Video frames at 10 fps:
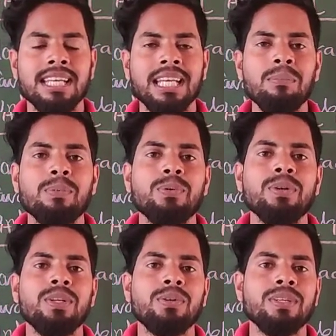If
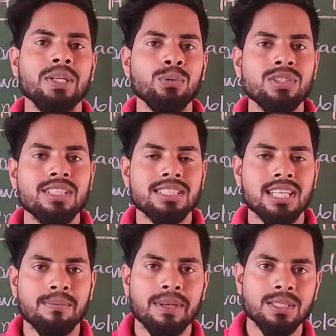we don't use the
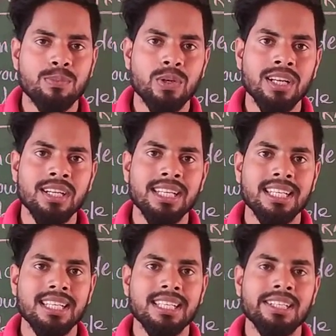surplus
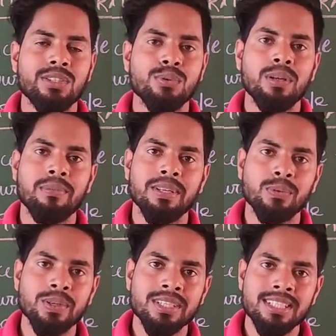product, it will be
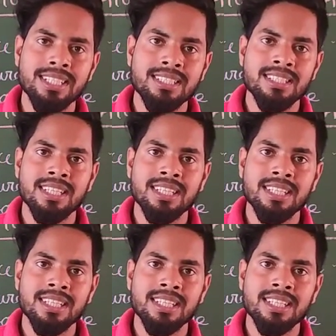wastage.